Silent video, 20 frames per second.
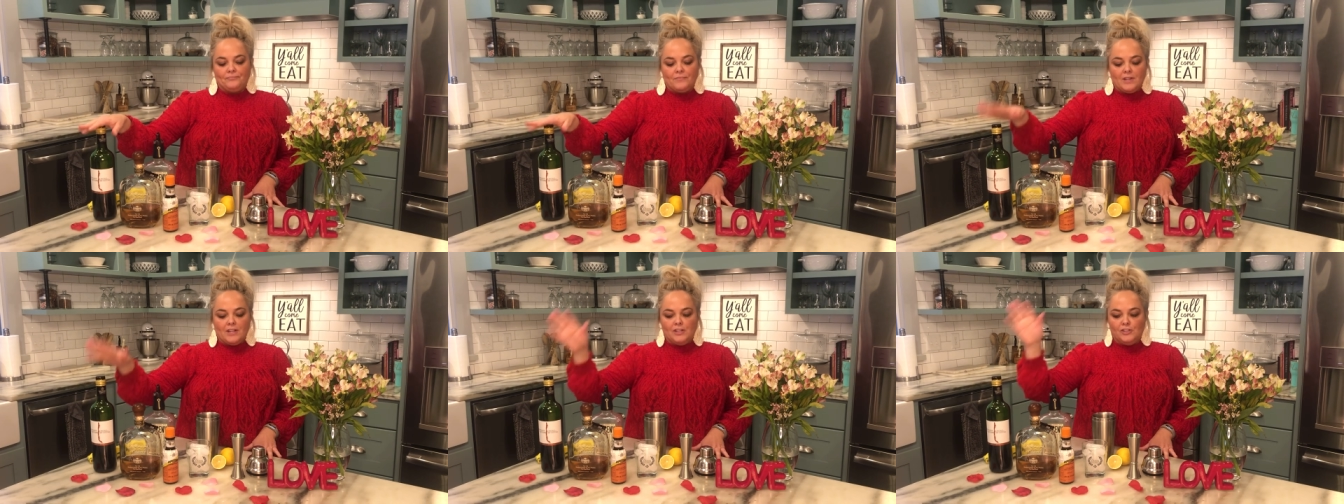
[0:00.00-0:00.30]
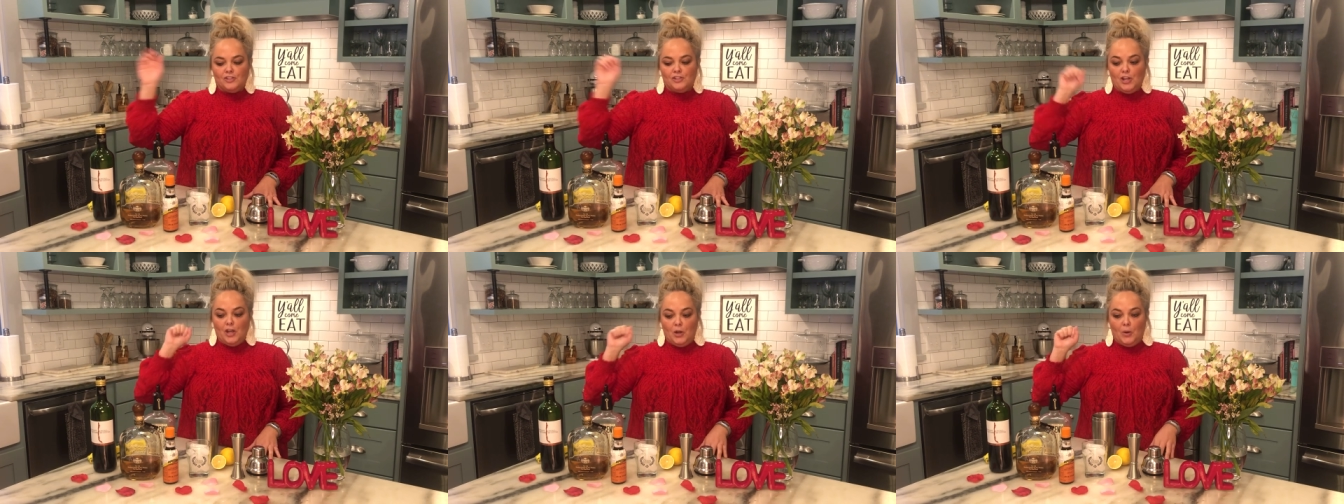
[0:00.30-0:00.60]

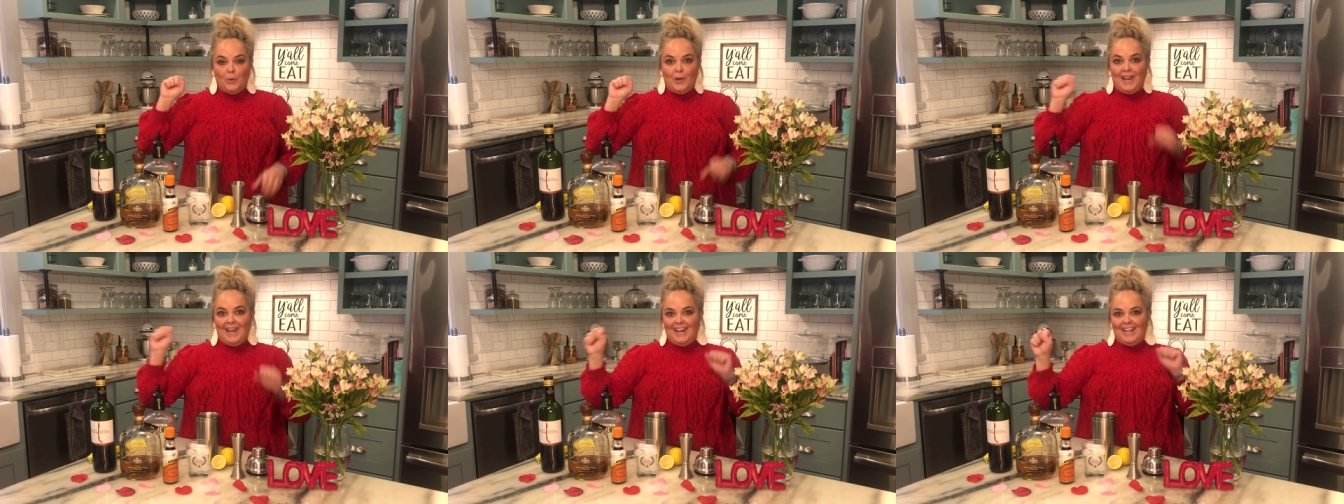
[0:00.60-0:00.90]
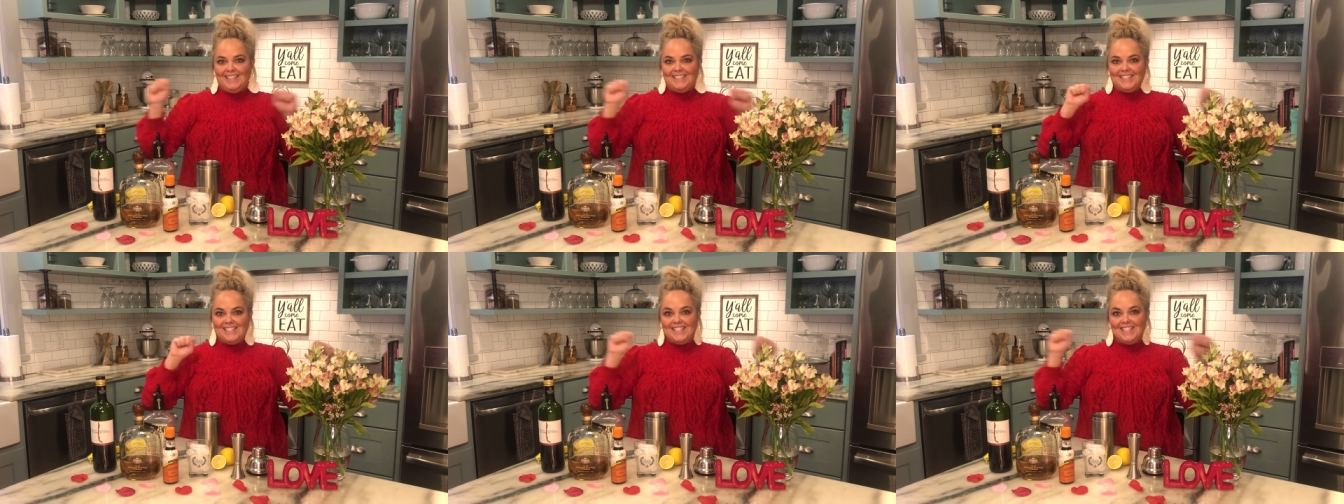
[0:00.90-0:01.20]
So
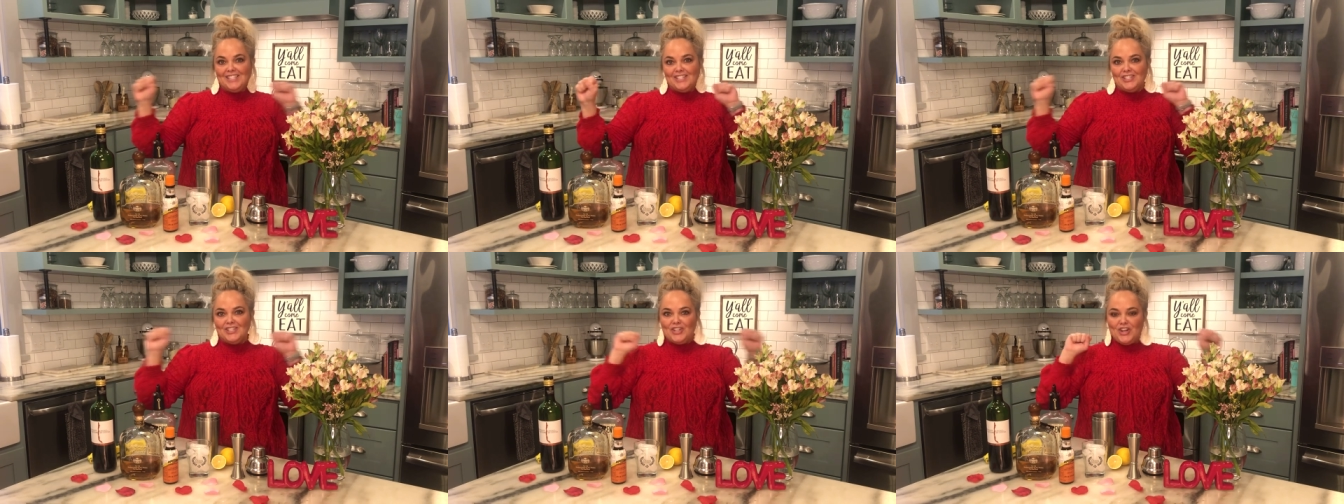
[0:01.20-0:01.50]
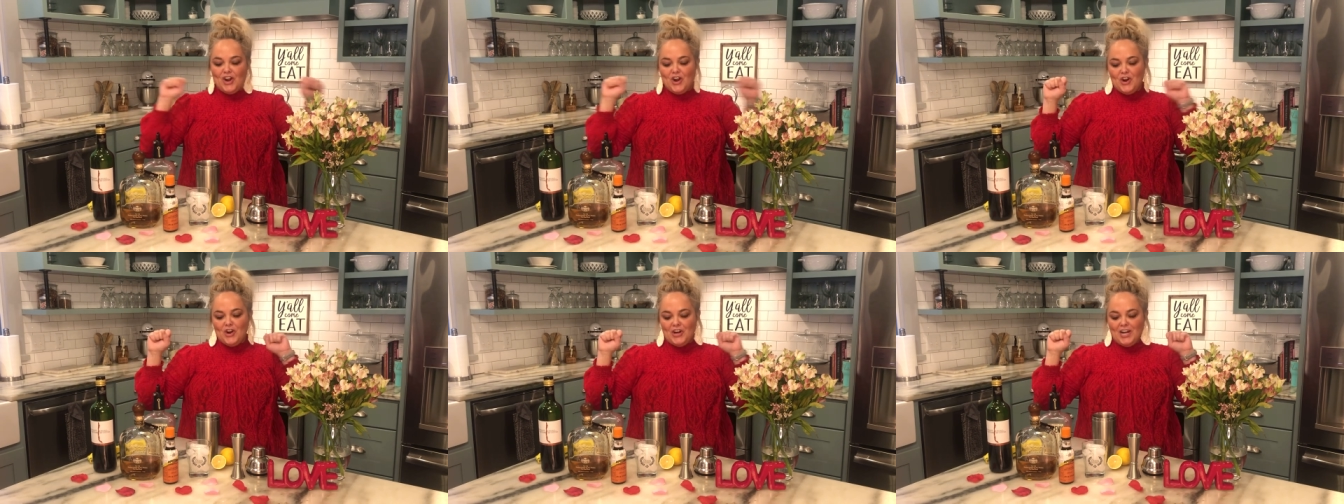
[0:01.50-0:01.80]
let's get
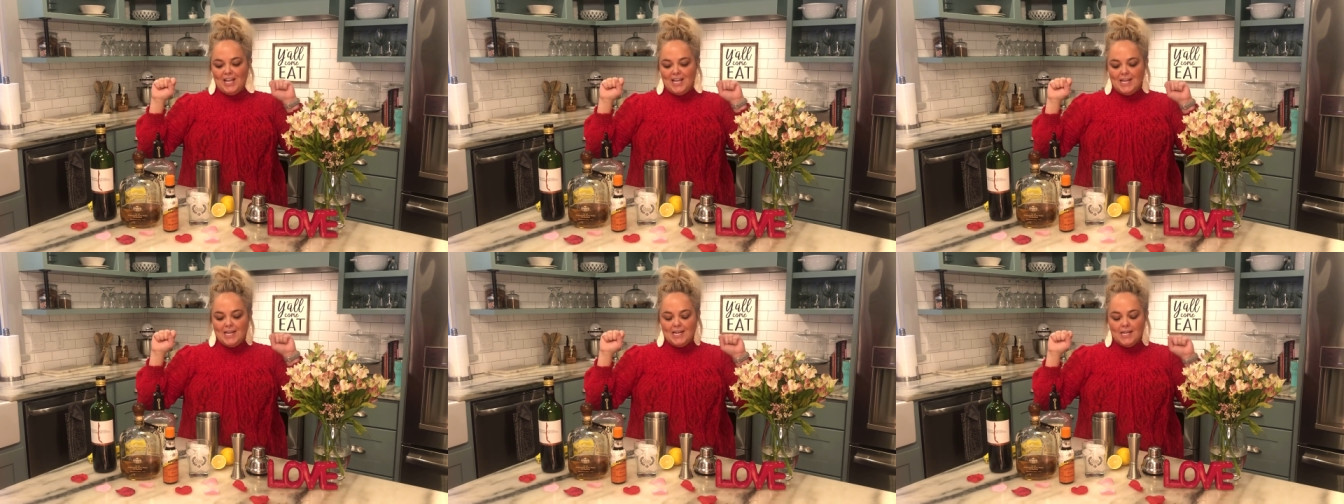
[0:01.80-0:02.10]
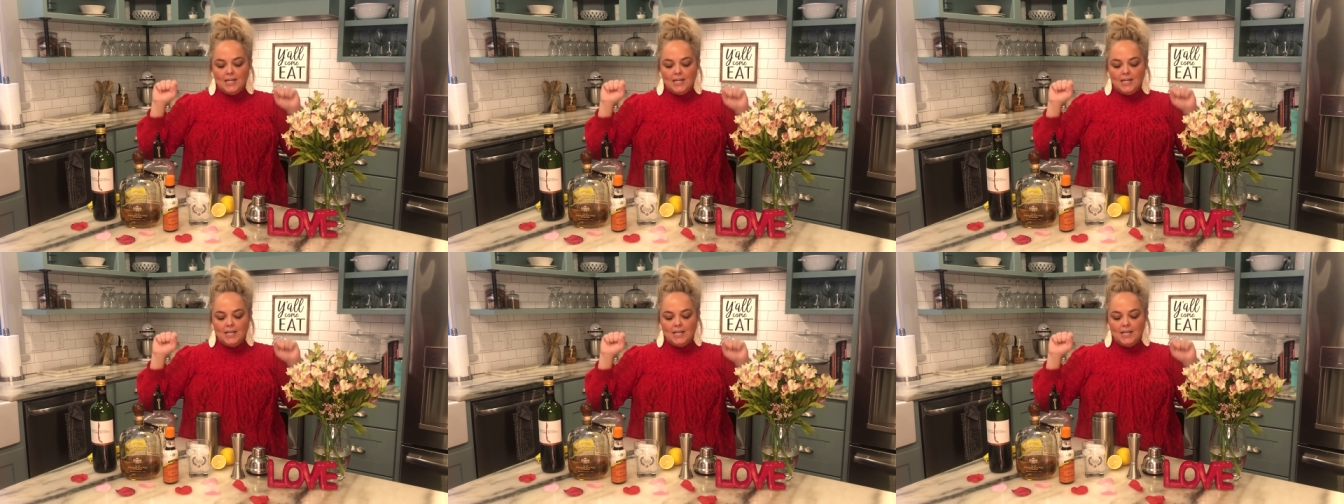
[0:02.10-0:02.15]
started.